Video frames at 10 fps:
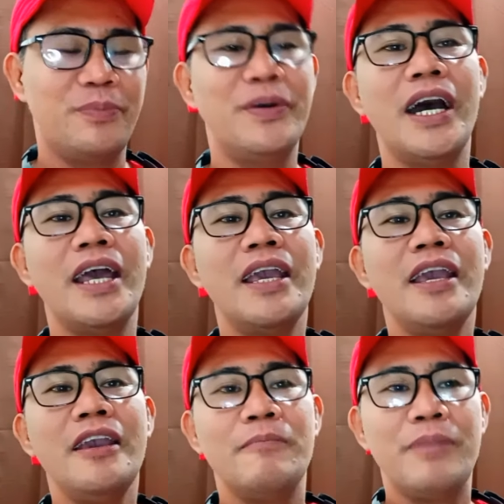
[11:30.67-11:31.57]
But
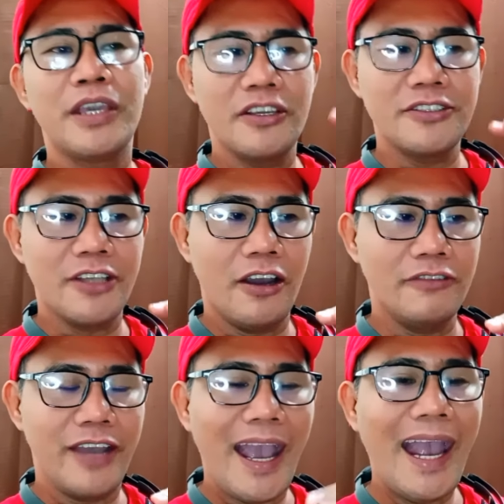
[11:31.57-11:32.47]
because
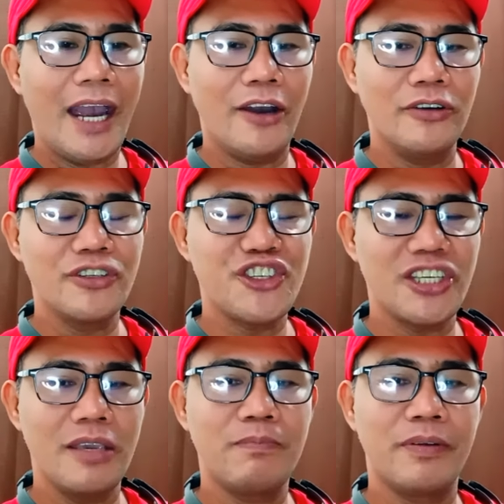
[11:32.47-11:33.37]
of how
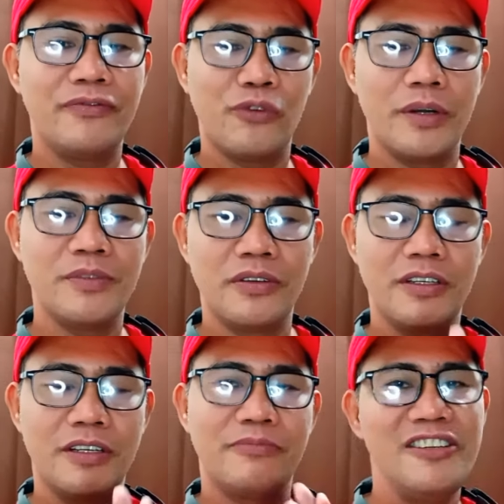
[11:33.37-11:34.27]
she performed during
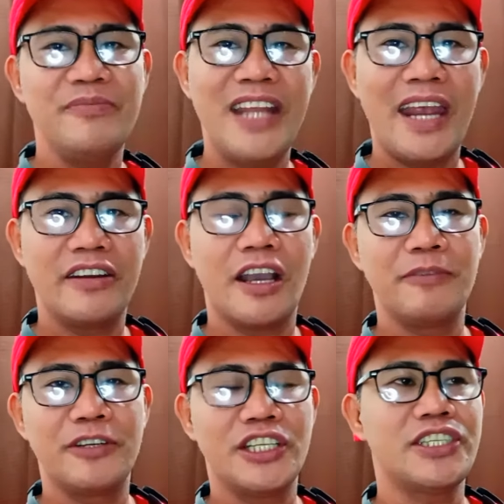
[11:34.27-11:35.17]
the preliminary
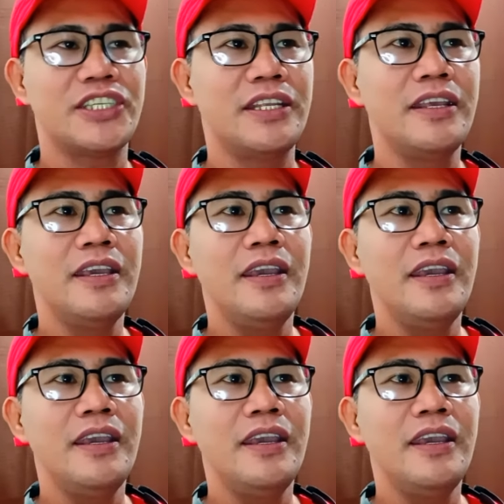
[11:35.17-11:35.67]
competition,